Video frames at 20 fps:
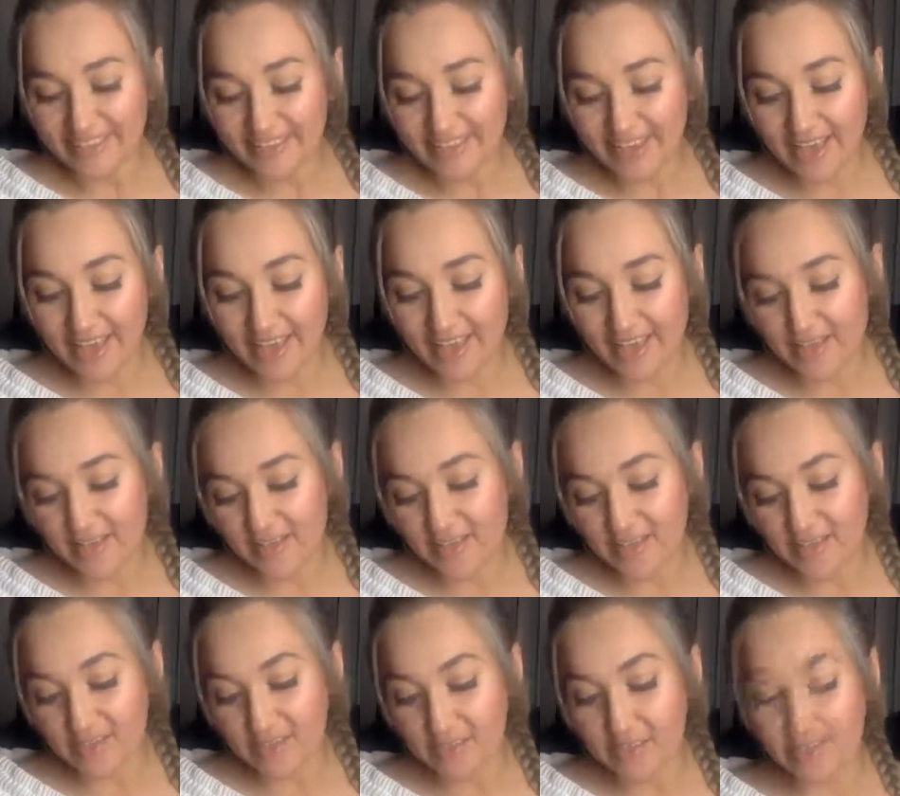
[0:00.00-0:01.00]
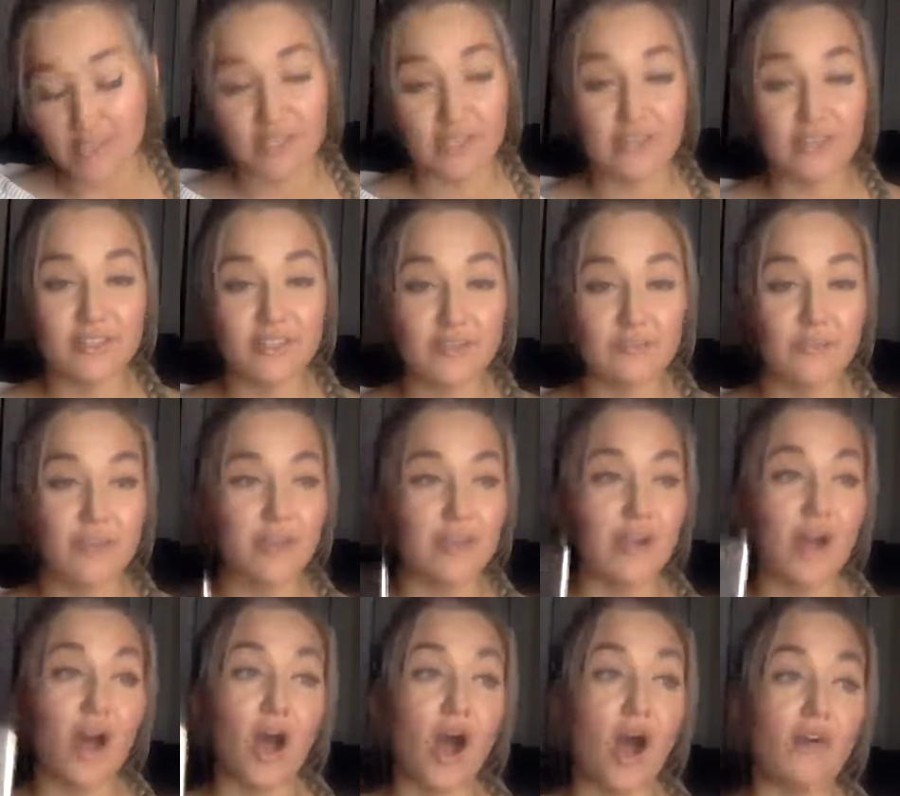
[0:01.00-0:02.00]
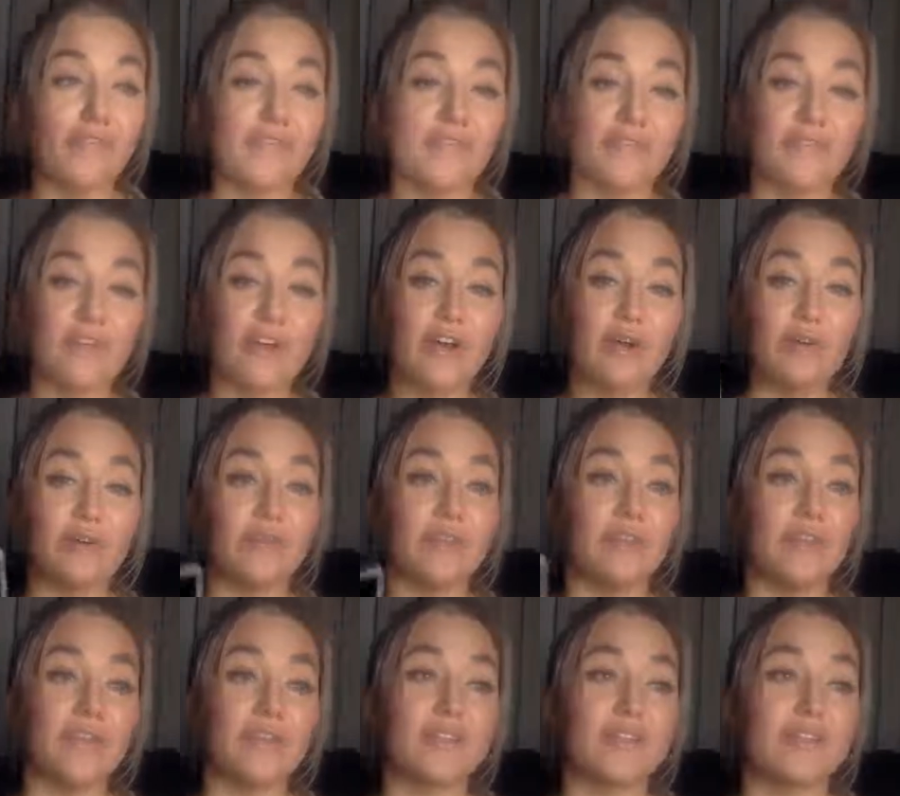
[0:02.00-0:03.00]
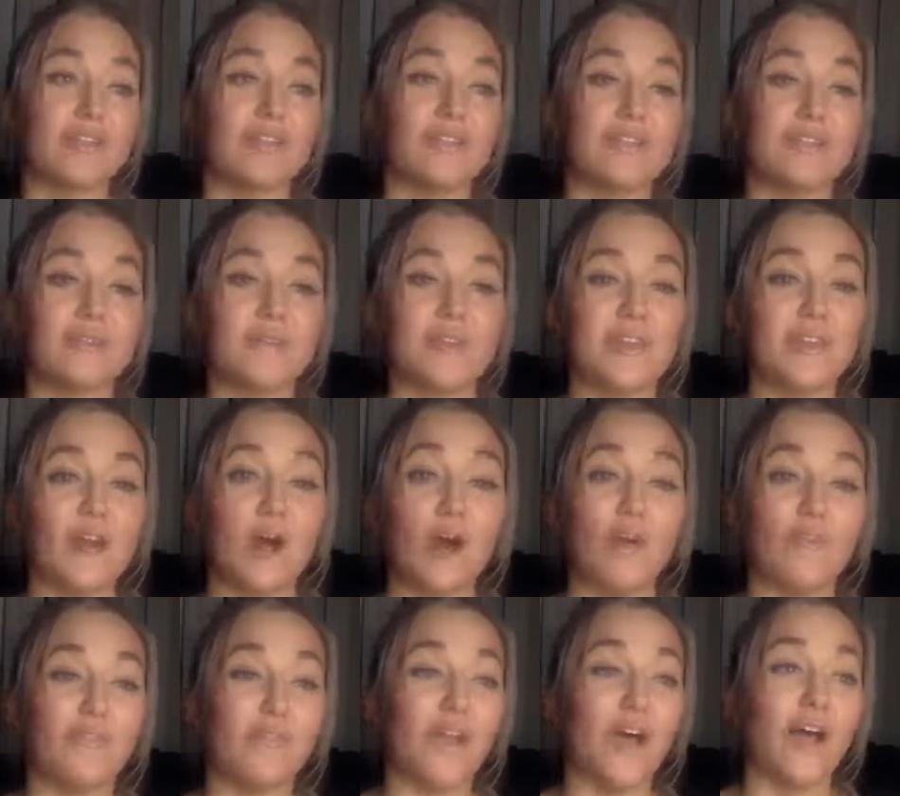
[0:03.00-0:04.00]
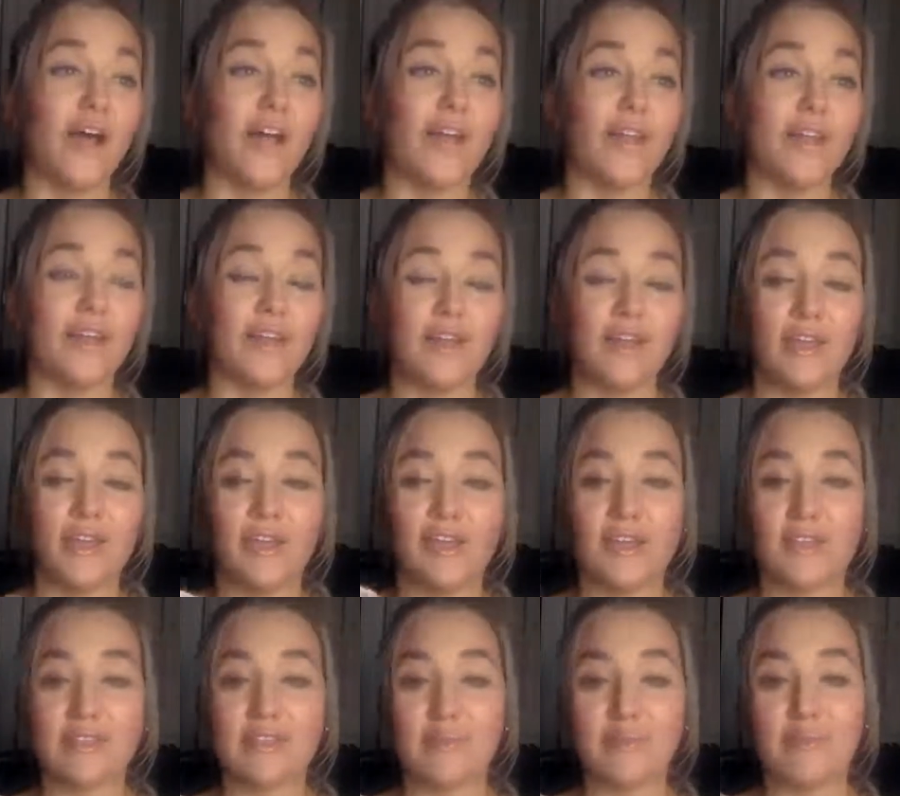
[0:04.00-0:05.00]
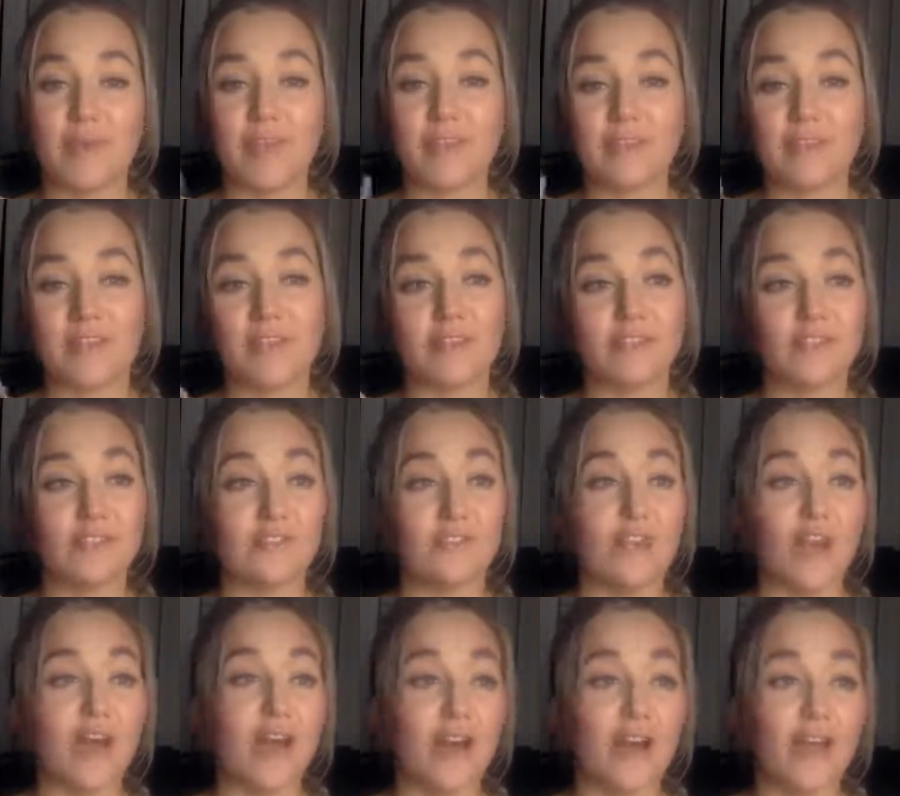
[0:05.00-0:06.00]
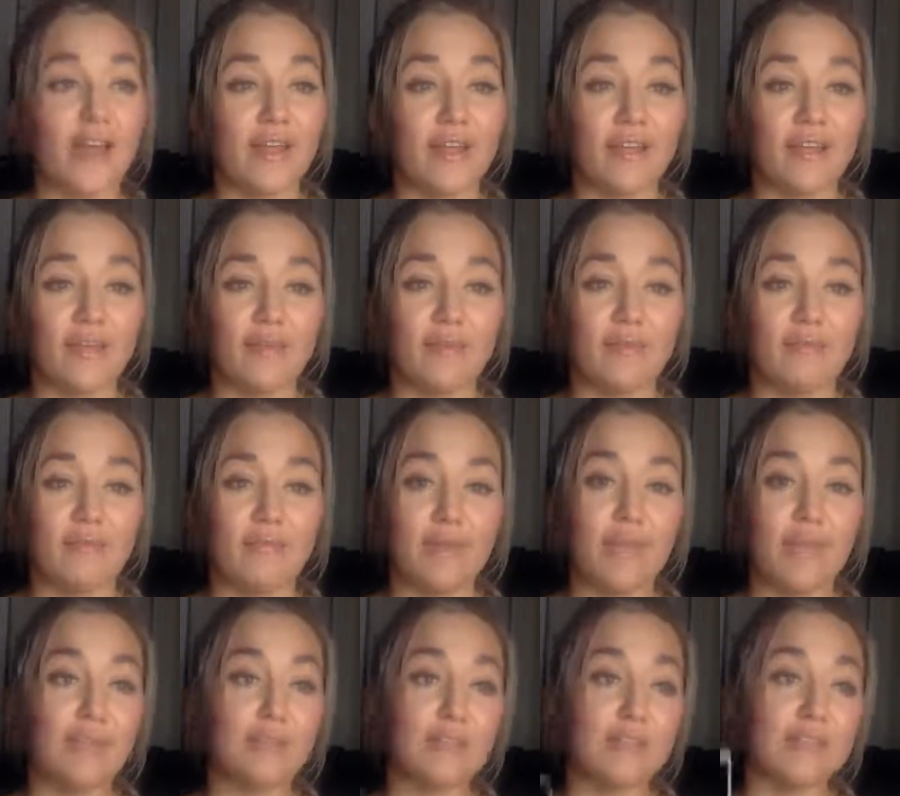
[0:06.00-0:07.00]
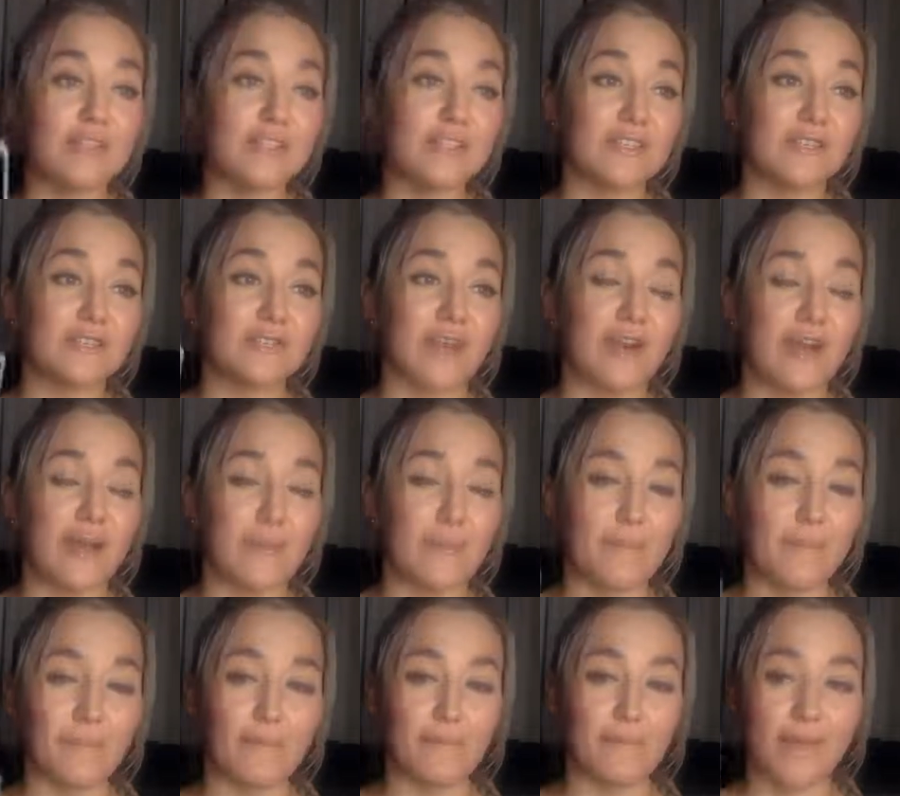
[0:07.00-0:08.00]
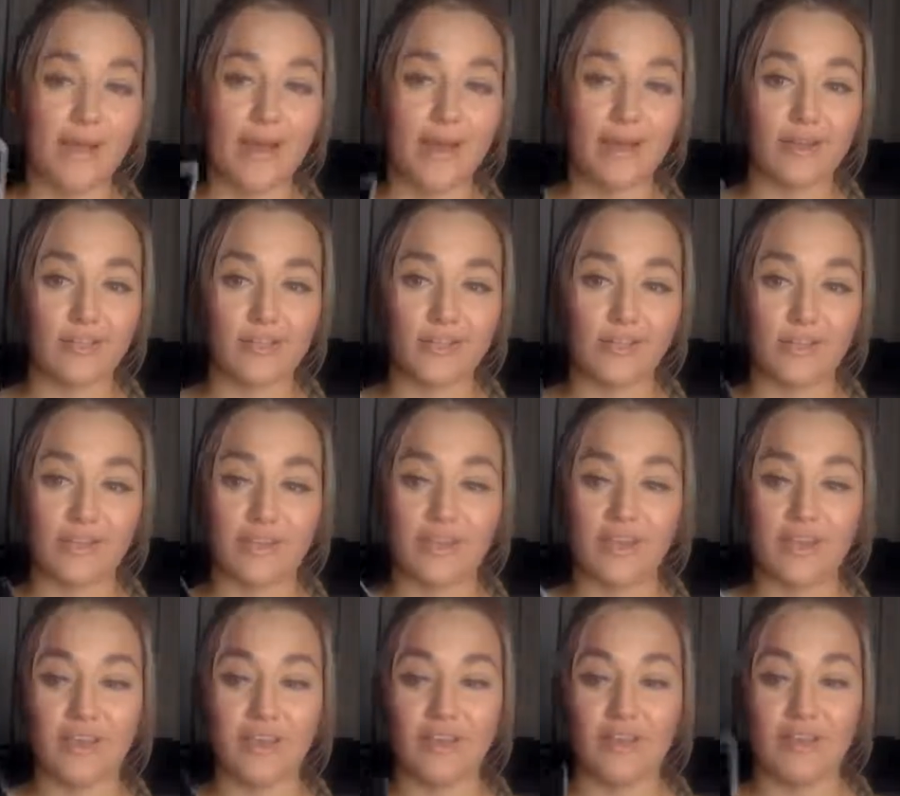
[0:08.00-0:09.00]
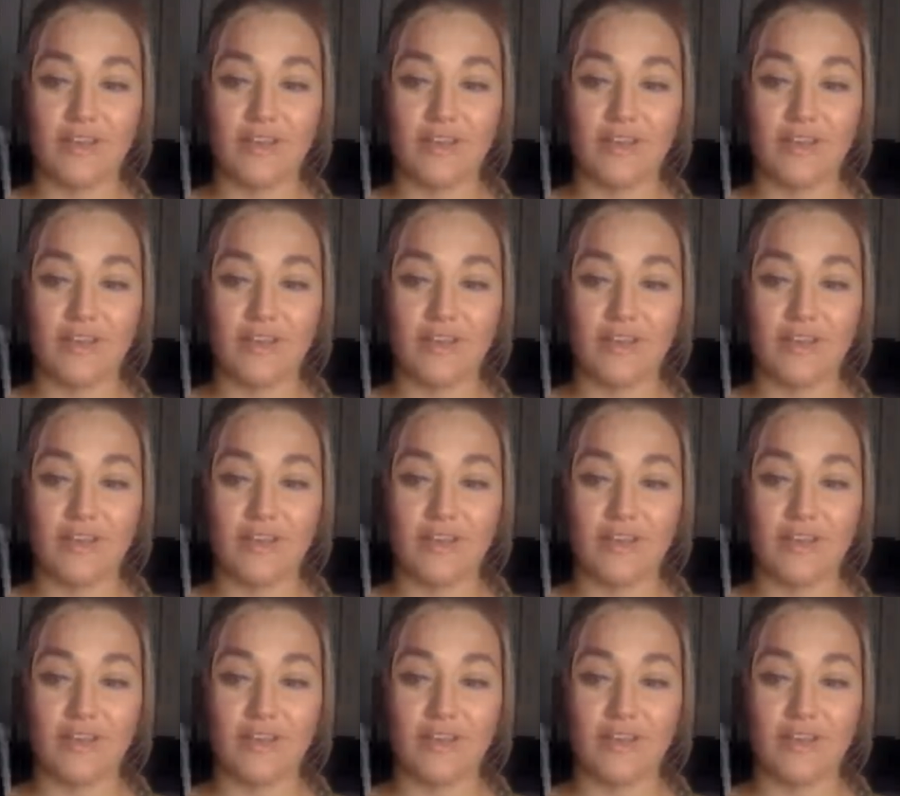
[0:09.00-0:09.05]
yeah, so it's good to be off the phone. It's good to be offline. It's amazing to not be on Instagram. Actually,